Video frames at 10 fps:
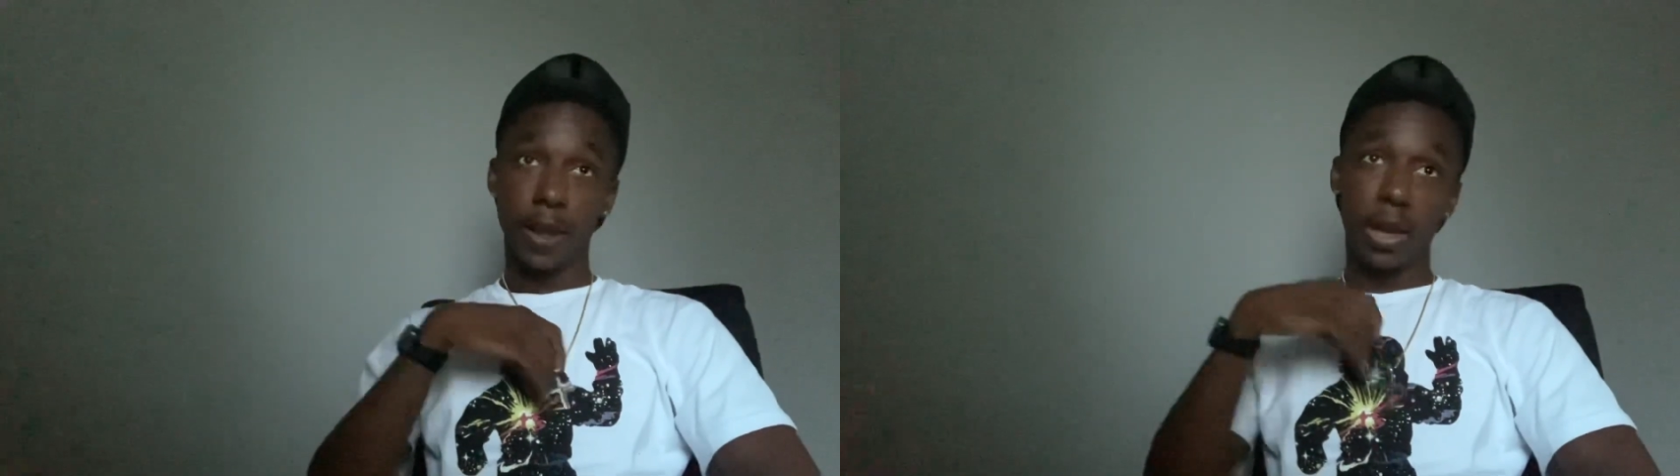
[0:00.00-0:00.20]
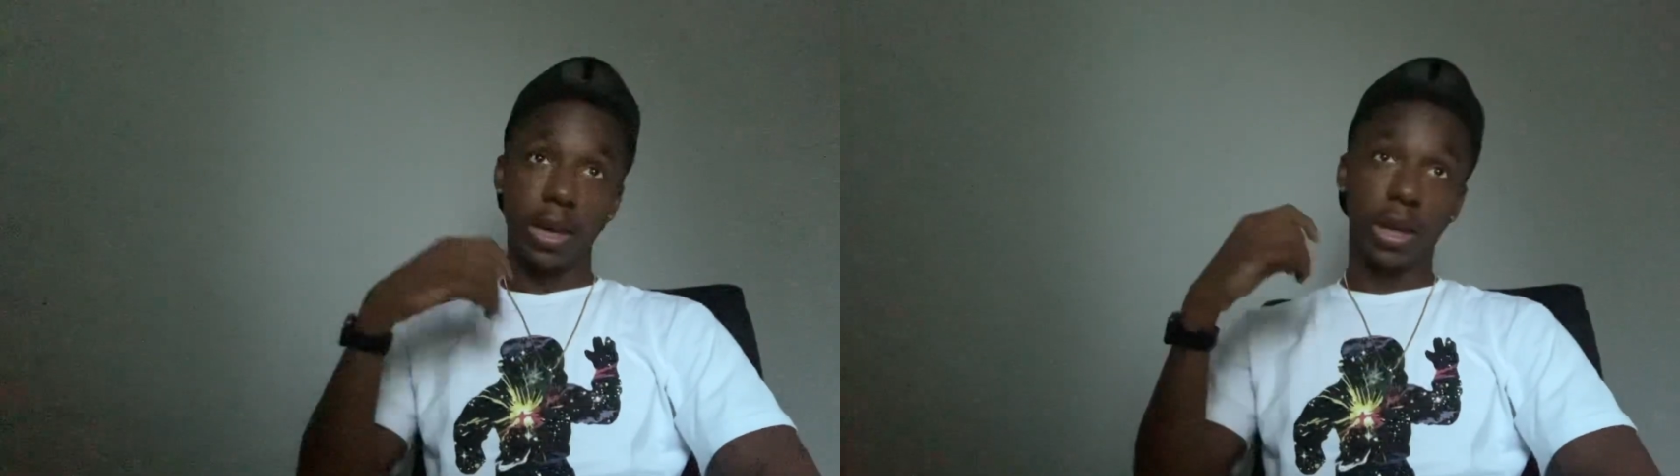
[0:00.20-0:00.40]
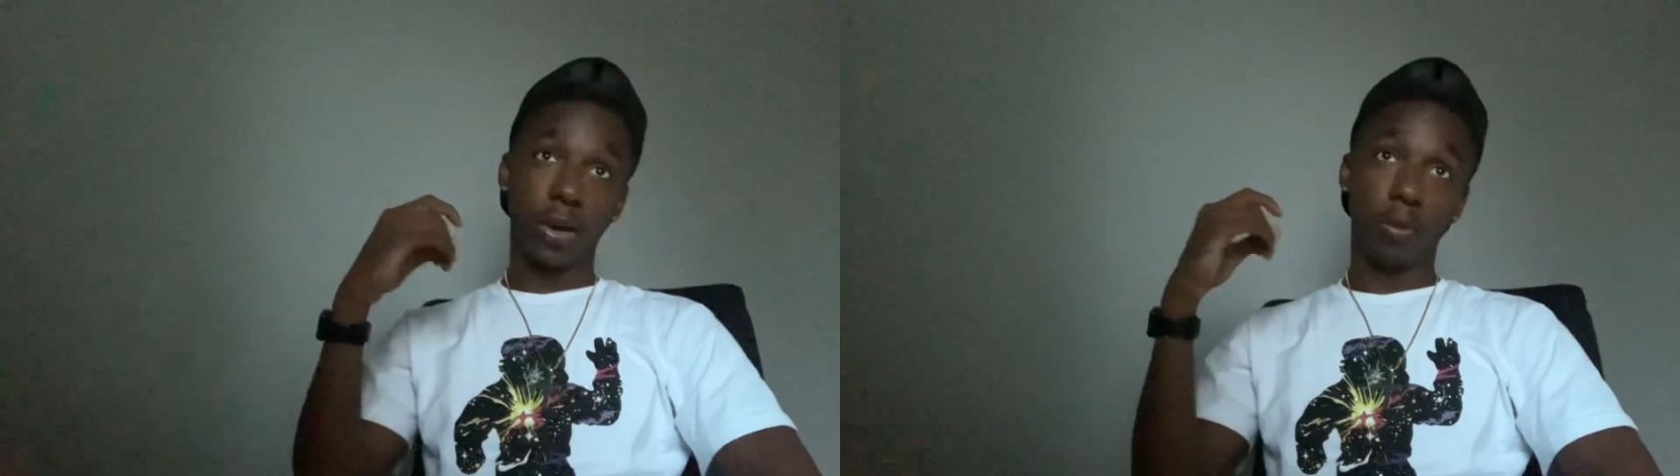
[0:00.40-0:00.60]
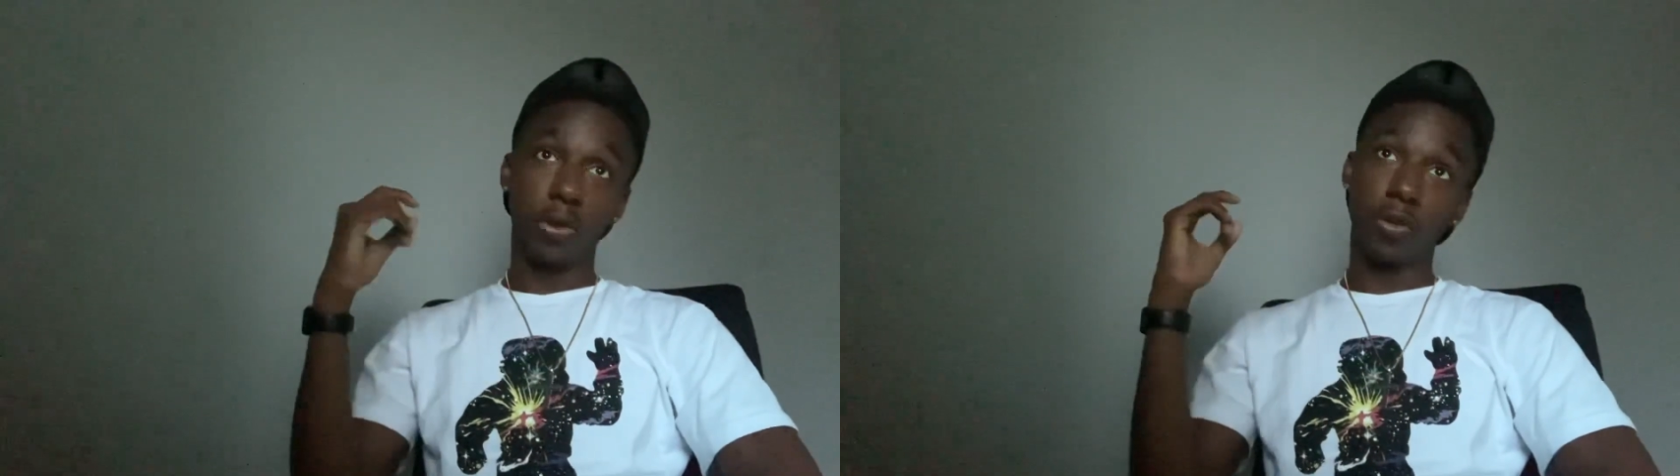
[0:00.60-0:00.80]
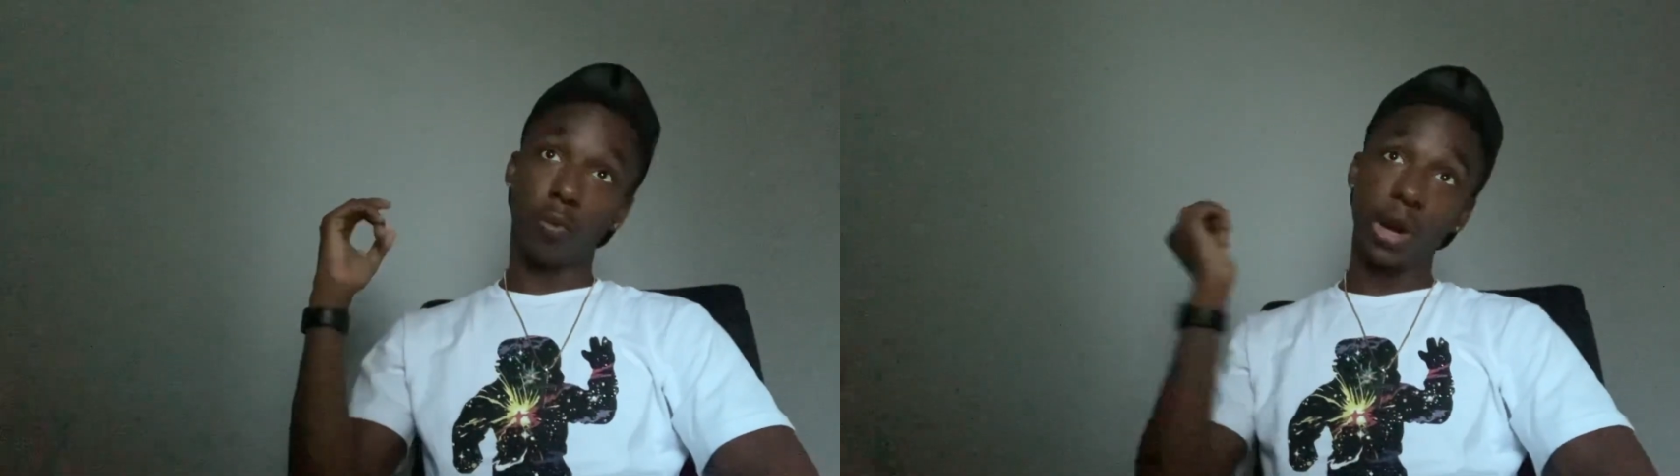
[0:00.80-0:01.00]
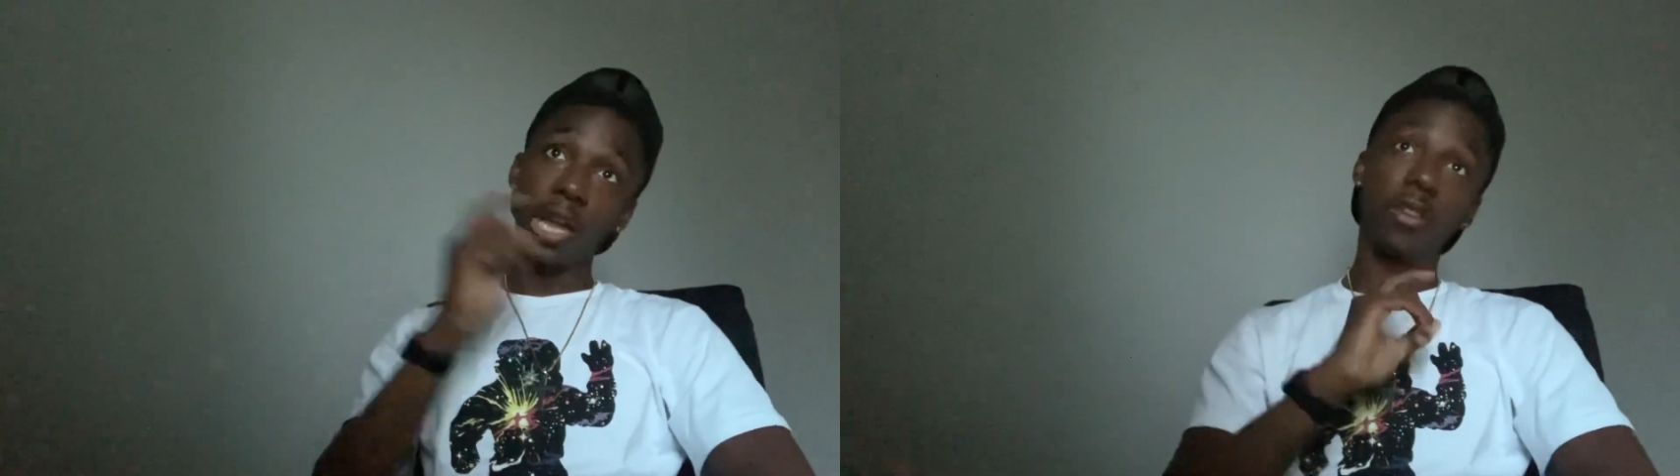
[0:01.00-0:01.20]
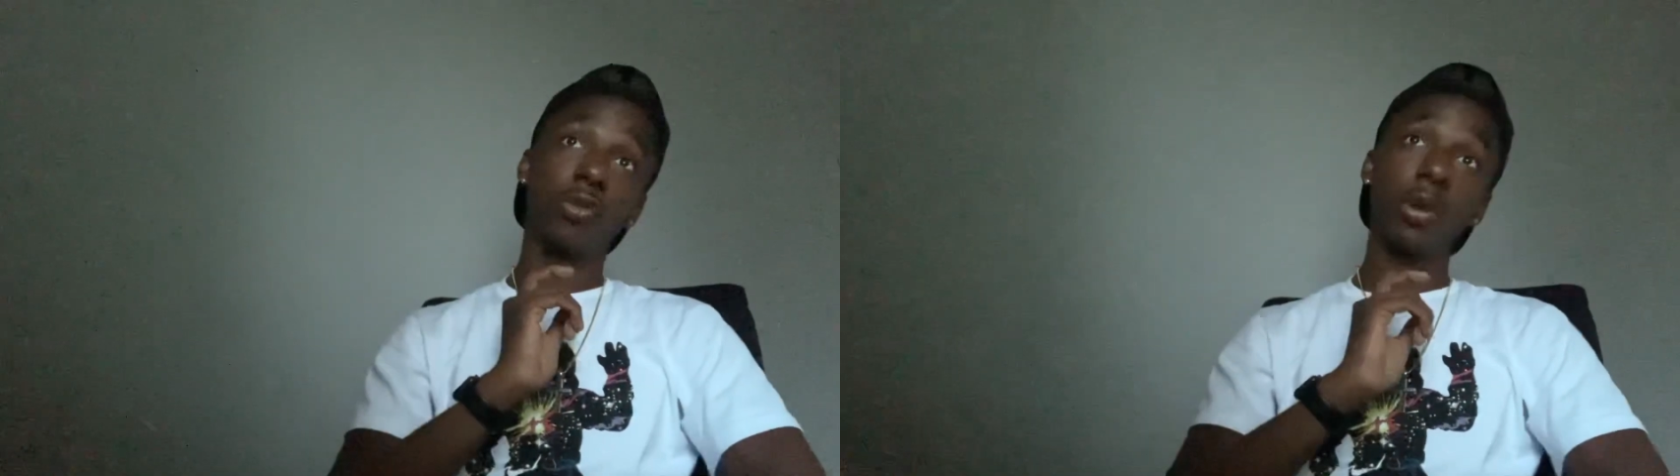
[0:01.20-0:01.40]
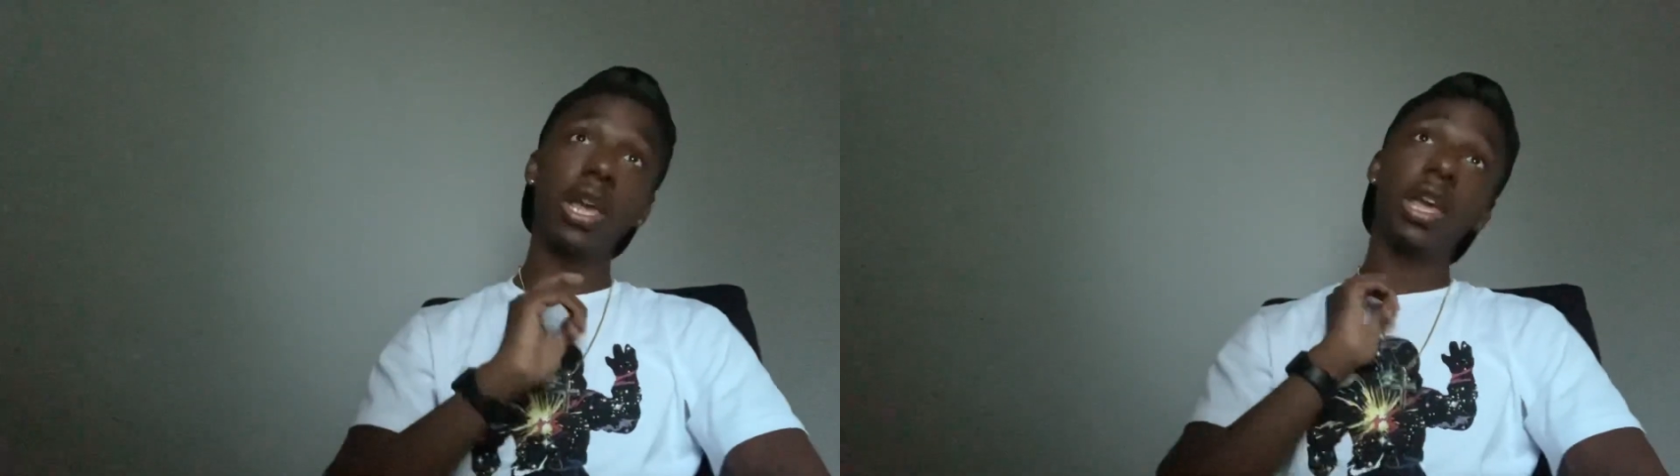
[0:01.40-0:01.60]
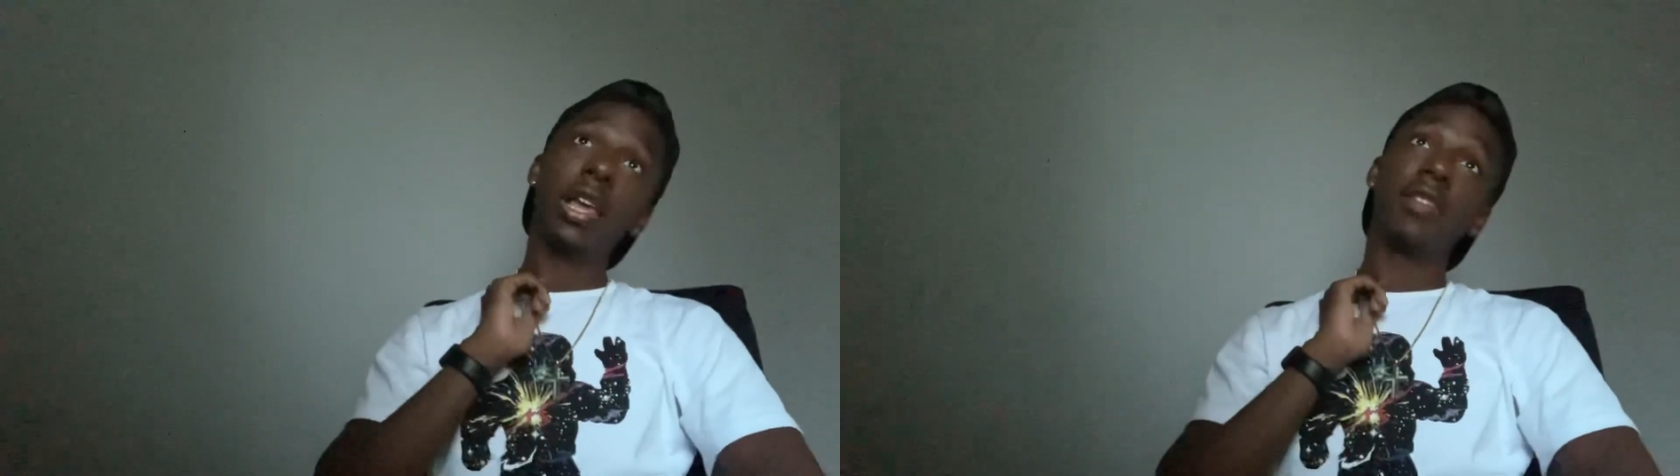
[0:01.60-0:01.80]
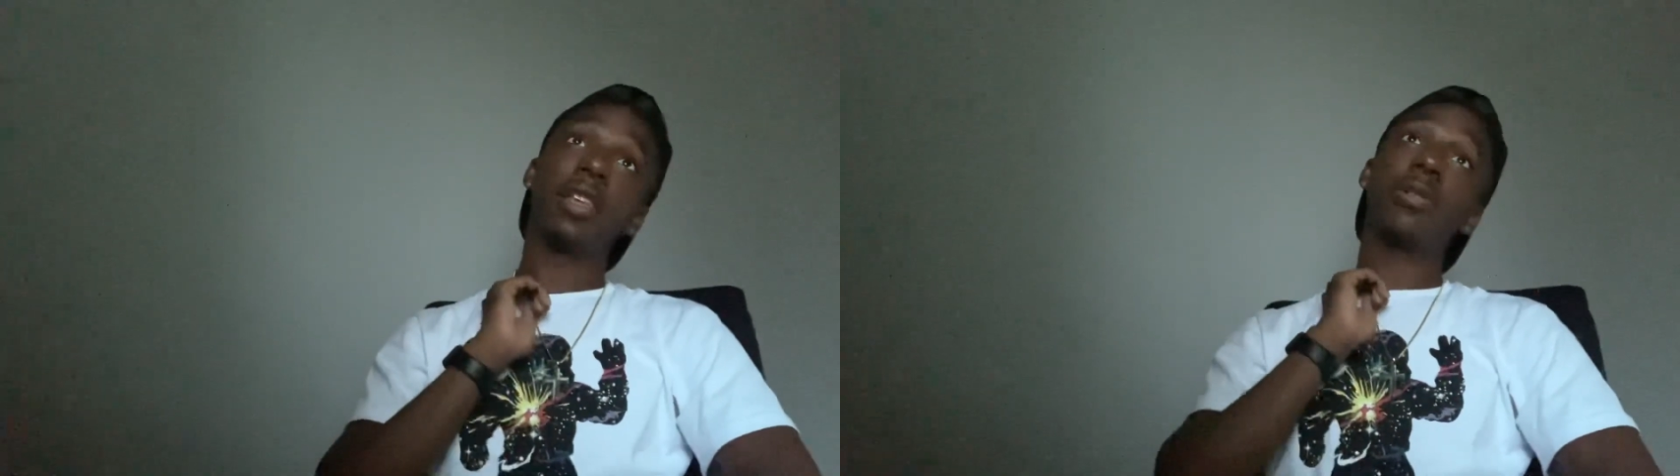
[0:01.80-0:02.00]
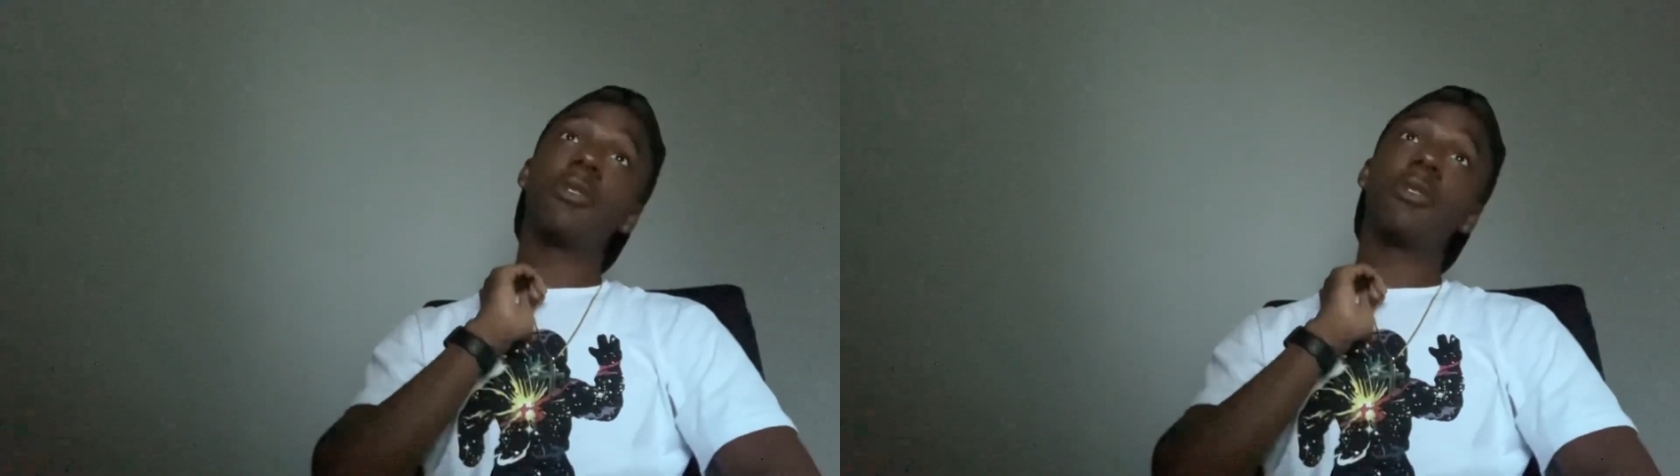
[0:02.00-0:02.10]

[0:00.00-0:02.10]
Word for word: nigga went ran straight. See that's where I